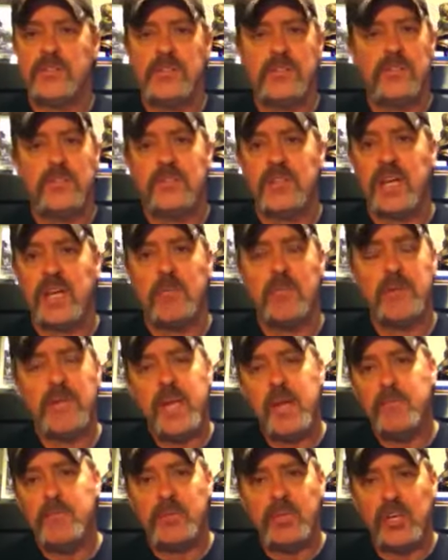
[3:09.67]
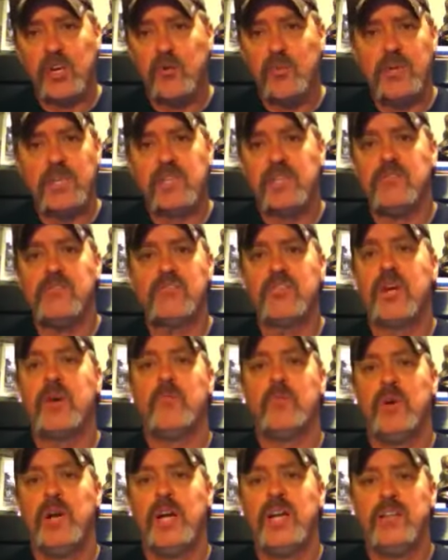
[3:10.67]
got to be able to go with you some
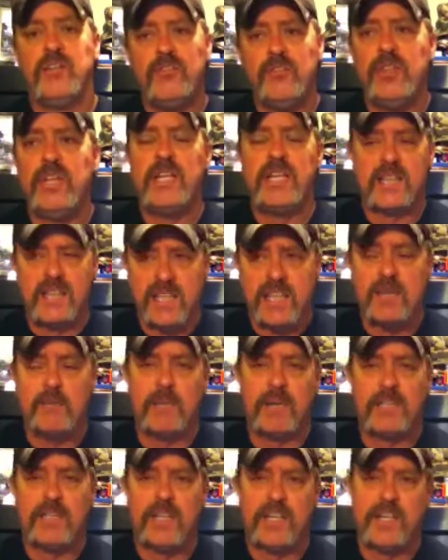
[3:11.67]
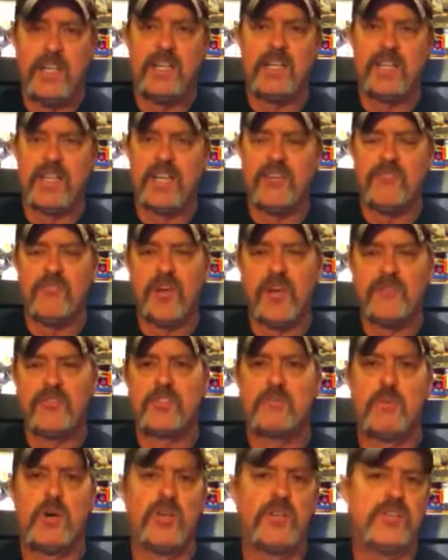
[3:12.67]
way, and you need to think about that. You need to think if you have
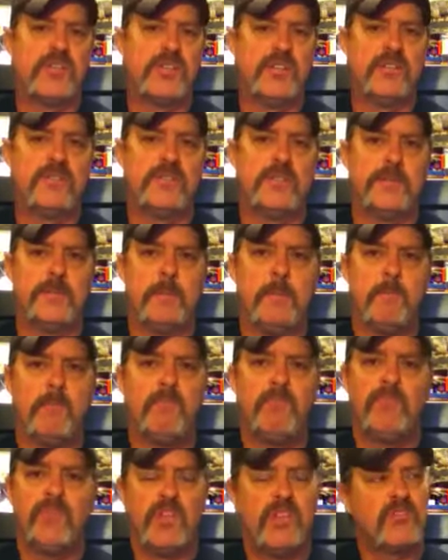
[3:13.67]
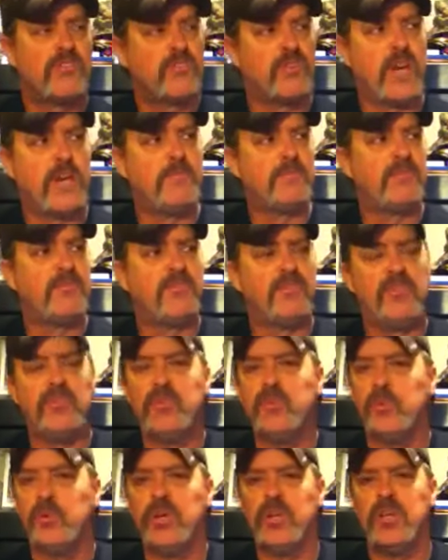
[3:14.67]
small children. You're traipsing through the
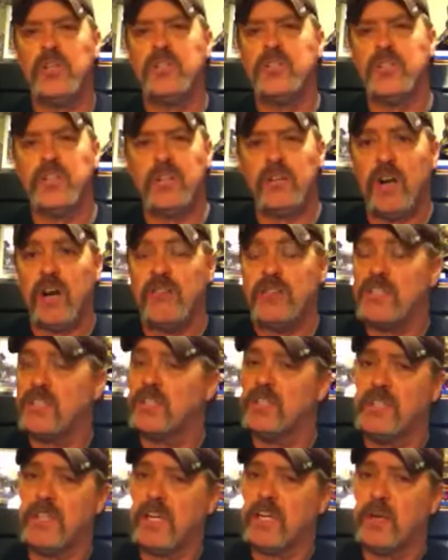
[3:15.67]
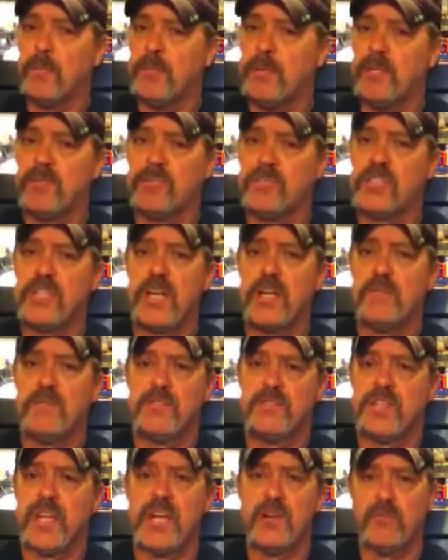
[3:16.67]
woods. You know, obviously you're not going to be on
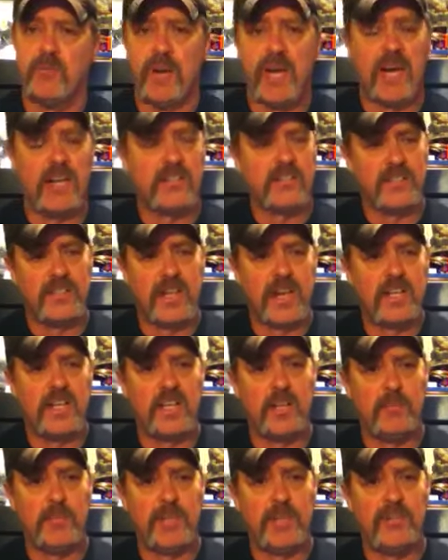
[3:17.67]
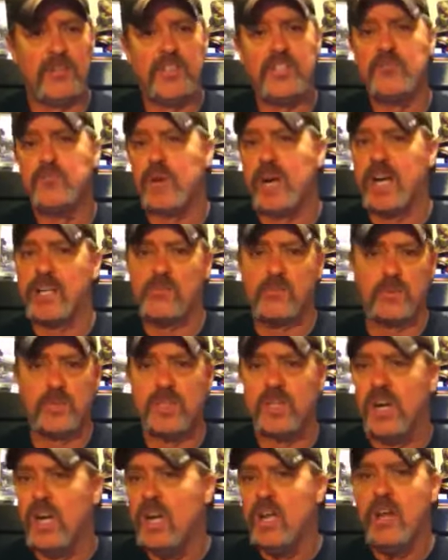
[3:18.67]
state routes. You're not going to be on these routes
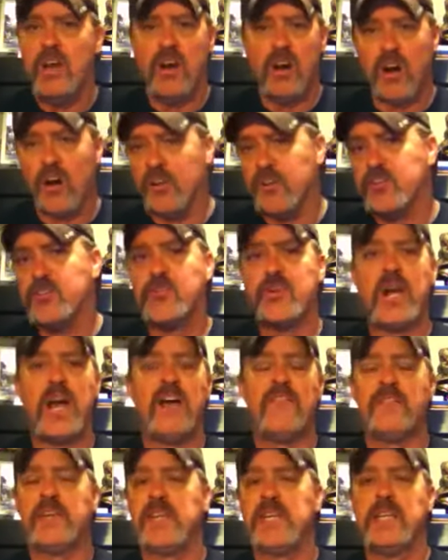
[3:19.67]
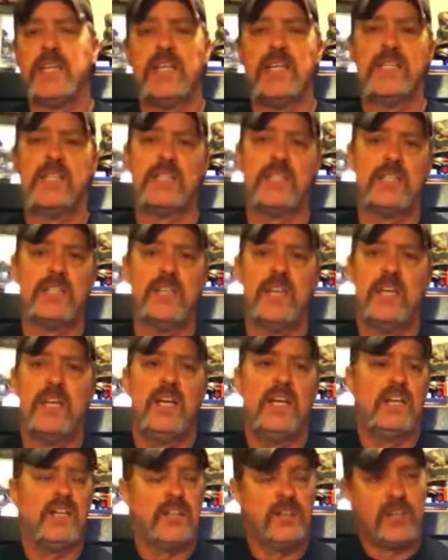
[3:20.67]
where all the traffic is, and
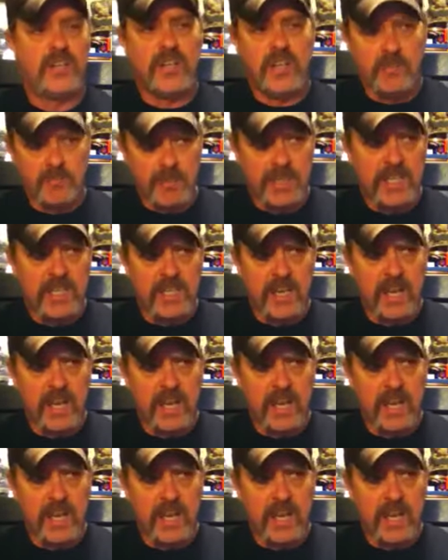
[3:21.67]
you're going to be